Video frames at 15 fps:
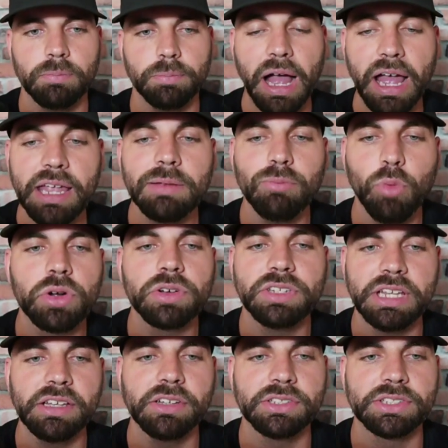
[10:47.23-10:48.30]
Buying more
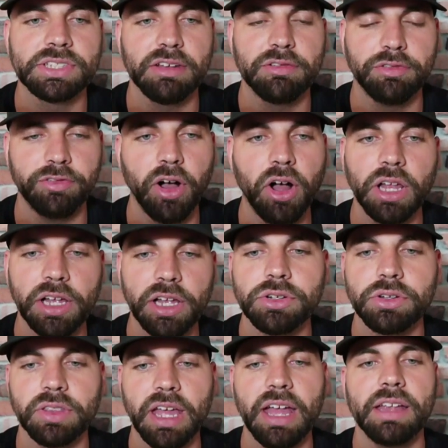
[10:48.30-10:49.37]
deals that fall
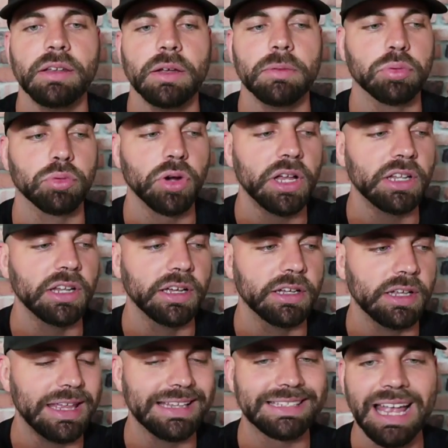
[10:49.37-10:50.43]
under that
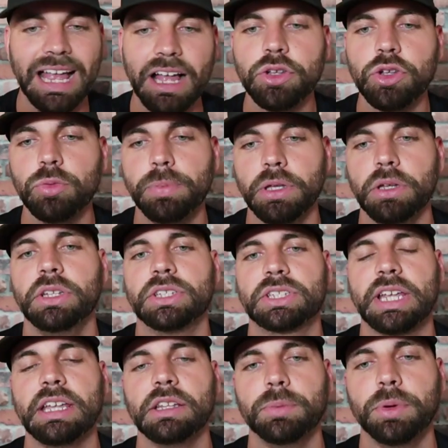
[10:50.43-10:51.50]
umbrella is how you build a
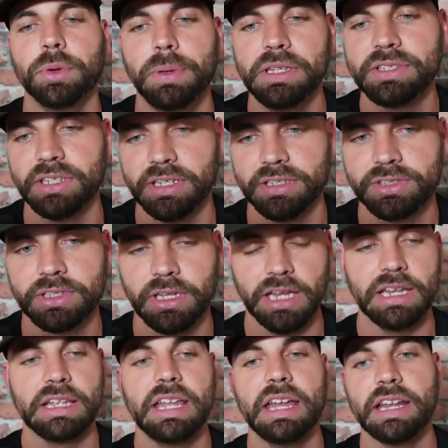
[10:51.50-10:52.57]
scalable business.
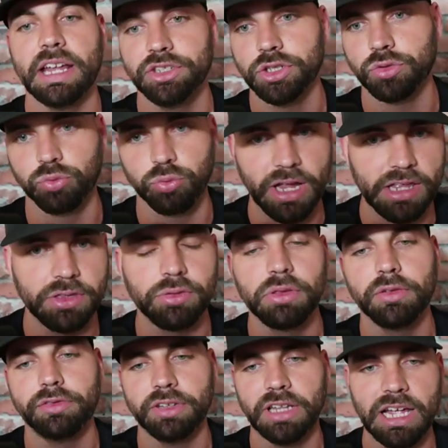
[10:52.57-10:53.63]
And again, I just ran through
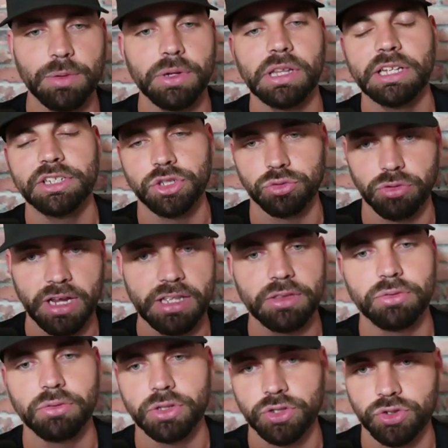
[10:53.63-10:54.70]
the flywheel. I just ran
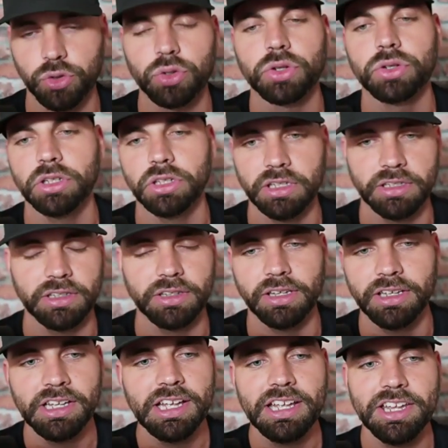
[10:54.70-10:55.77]
through the circle of
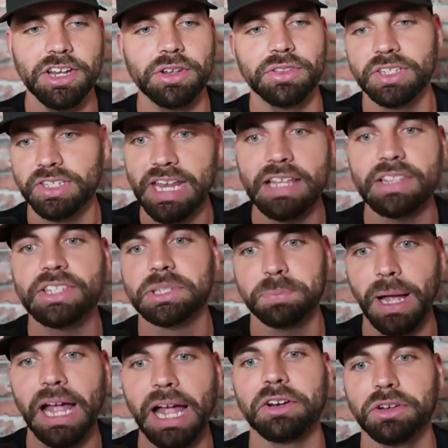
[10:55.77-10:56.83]
the death
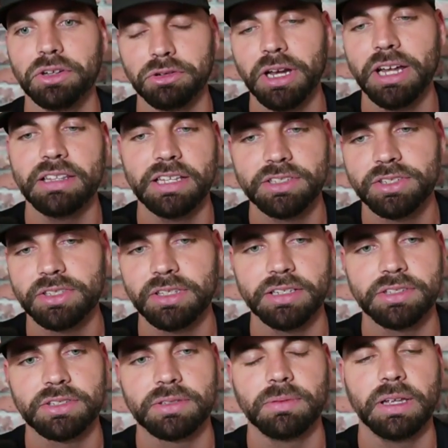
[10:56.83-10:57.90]
spiral, right?
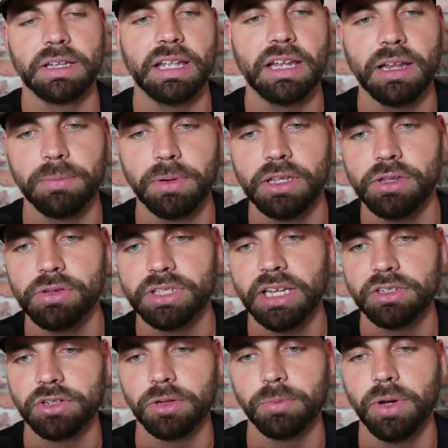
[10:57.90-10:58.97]
That's again, I'm going to use
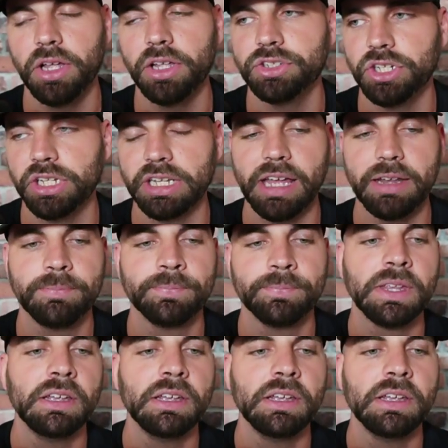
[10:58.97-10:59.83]
that terminology again.